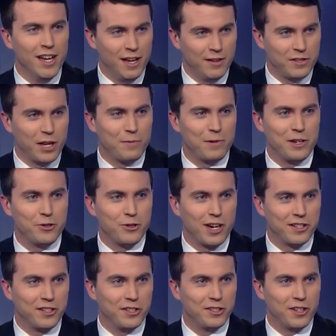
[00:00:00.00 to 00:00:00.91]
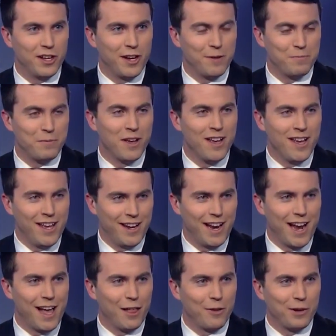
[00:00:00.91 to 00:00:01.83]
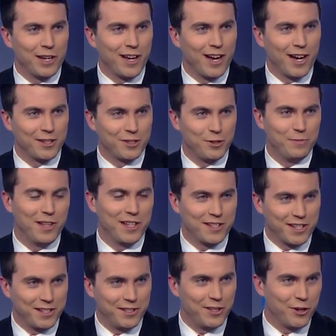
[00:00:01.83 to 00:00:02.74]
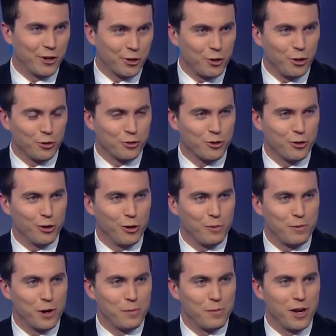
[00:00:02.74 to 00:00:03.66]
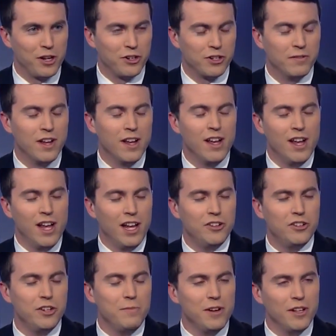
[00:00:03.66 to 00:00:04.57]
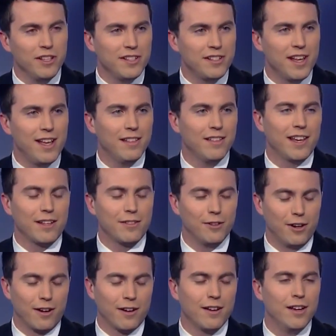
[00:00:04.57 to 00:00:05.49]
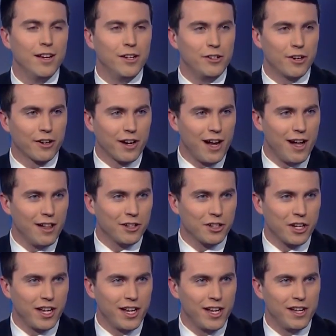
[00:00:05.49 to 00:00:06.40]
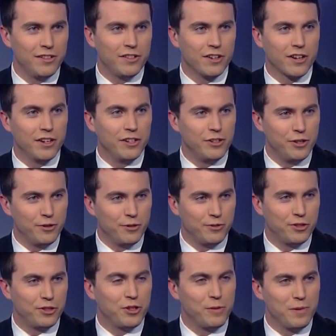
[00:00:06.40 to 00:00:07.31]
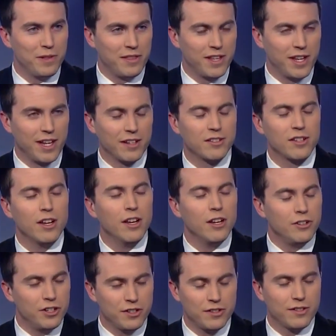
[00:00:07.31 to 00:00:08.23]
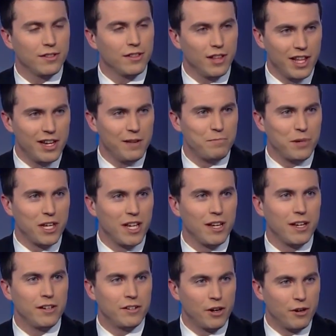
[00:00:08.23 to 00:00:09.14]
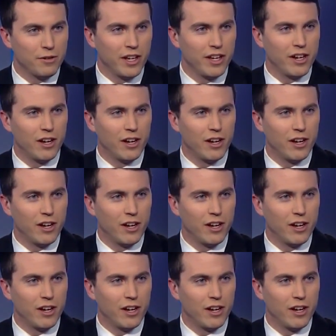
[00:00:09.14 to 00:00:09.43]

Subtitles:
if somebody dresses up in a Halloween costume that's considered cultural appropriation. And she merely said, like, look, you're college kids, you're going to do stupid things, just let it be, don't get